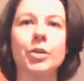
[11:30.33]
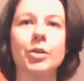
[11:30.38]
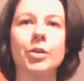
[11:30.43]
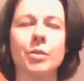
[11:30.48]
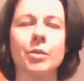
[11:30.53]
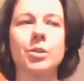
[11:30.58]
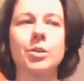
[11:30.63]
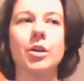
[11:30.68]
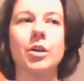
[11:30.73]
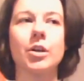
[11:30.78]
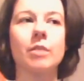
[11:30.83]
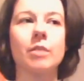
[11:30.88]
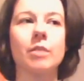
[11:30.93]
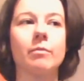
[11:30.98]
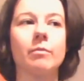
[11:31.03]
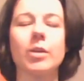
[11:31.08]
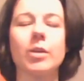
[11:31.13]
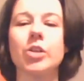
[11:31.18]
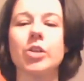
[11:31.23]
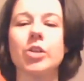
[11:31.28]
whilst I was
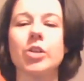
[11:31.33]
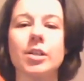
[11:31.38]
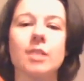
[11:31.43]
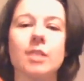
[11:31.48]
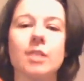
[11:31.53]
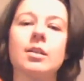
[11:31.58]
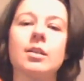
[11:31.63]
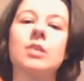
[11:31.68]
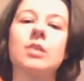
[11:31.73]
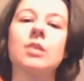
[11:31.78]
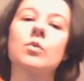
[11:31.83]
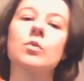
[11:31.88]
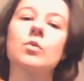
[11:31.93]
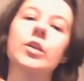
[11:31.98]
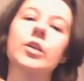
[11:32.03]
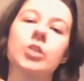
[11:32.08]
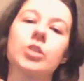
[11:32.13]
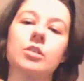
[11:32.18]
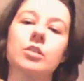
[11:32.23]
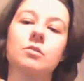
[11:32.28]
doing my GCSEs,
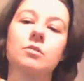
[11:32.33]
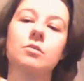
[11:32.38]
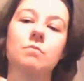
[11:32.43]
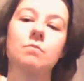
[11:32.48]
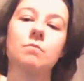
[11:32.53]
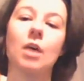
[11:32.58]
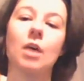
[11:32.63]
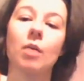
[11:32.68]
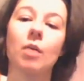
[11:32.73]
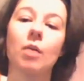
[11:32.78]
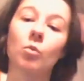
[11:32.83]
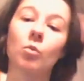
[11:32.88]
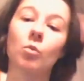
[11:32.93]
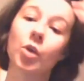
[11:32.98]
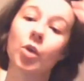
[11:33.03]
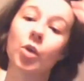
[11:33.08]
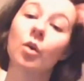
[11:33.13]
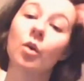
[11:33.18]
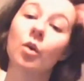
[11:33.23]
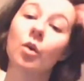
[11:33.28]
which is
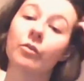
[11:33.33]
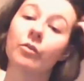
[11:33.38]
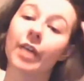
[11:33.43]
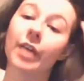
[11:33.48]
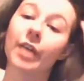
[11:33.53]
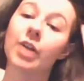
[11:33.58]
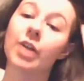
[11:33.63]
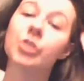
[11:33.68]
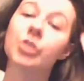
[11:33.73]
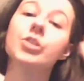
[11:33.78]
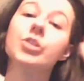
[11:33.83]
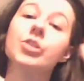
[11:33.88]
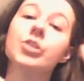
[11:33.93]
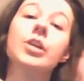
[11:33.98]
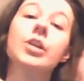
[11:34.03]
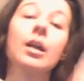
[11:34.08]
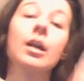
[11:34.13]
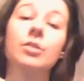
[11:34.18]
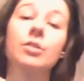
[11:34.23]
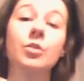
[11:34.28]
one of the qualifications you
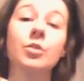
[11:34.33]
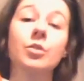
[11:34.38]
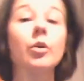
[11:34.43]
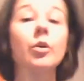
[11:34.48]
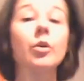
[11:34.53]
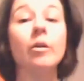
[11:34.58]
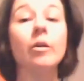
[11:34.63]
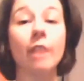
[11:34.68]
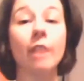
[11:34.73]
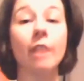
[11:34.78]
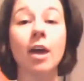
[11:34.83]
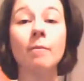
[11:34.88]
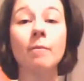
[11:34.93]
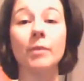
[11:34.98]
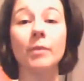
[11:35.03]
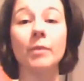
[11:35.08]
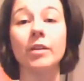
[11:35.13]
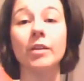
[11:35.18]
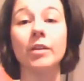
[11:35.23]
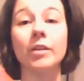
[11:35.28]
get at school over here
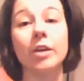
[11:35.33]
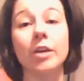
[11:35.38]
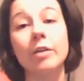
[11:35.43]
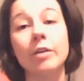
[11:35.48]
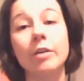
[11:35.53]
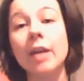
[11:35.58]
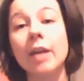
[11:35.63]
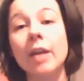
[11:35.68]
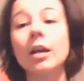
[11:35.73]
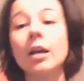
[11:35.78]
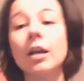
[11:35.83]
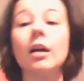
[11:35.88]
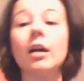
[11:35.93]
in the UK.